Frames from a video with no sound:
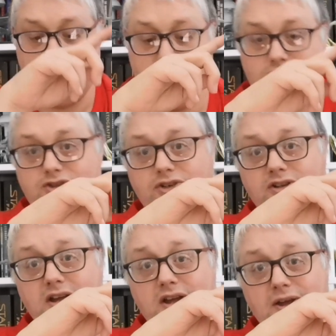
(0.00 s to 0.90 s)
It should
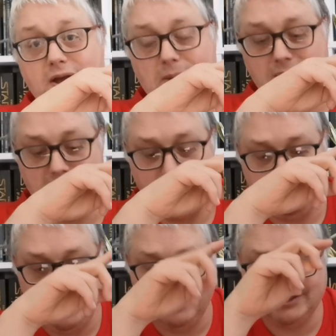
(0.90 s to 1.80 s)
appear up
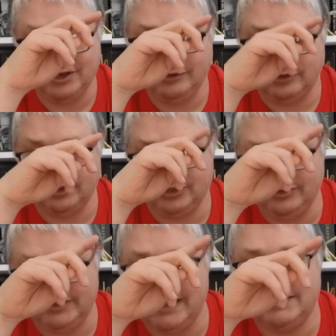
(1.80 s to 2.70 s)
there. So you've got the
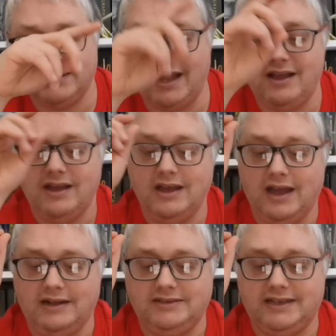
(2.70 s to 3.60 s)
two sets there,
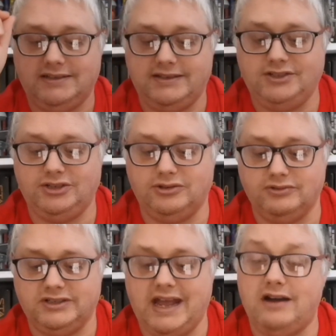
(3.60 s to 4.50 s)
and it says digital
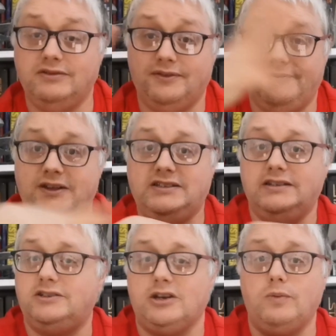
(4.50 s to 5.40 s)
sound
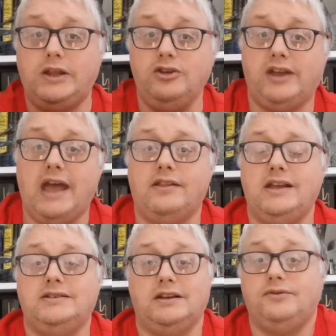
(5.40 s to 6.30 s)
fitted. So when you get
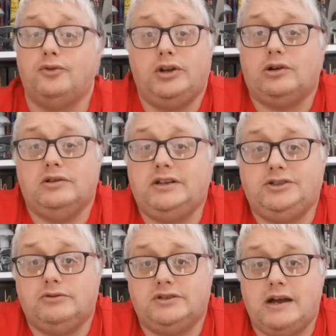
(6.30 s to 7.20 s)
these, you've already got the
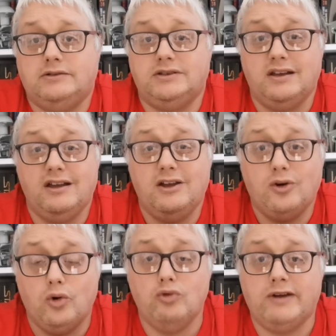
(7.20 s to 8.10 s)
digital sounds
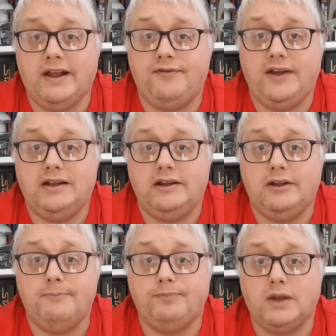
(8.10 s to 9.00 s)
already fitted in
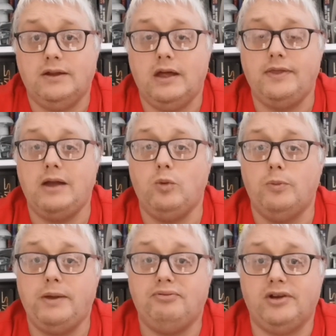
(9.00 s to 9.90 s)
them, and they will
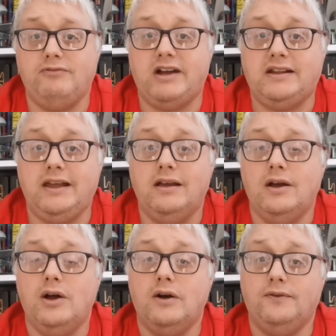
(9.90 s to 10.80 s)
be pre-ready
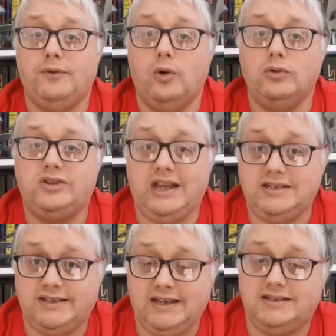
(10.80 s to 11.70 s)
for
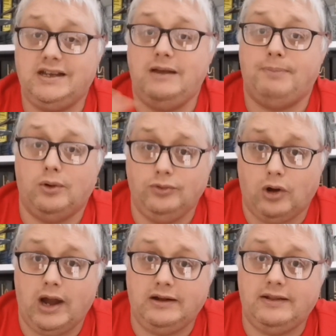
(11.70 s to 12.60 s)
DCC. But
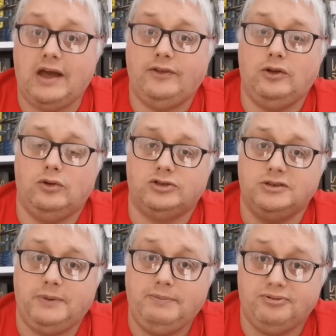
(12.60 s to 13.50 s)
not only that, they'll
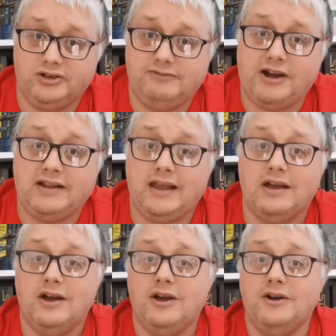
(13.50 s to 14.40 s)
also be
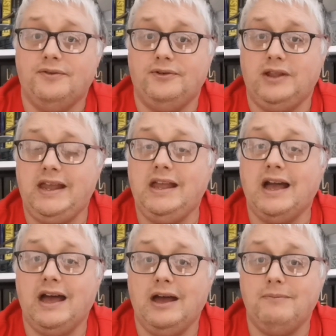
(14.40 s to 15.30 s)
pre-ready for the
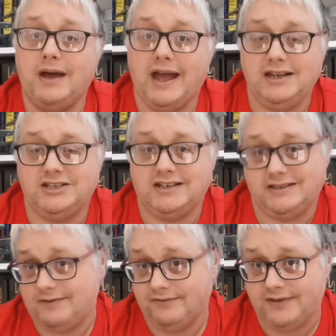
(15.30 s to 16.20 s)

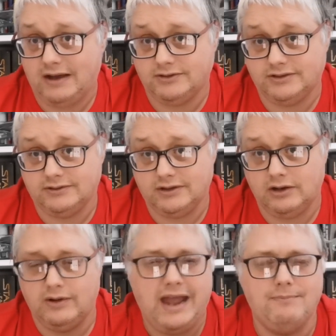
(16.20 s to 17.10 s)
HS7000
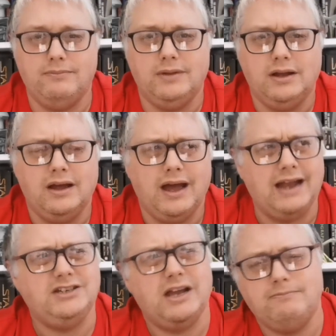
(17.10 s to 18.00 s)
or
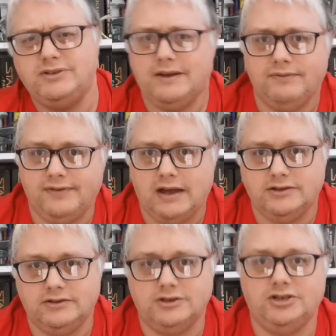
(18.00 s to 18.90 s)

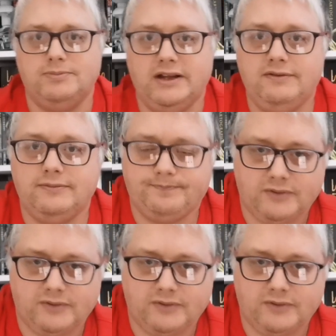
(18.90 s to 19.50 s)
HM7000, I should believe.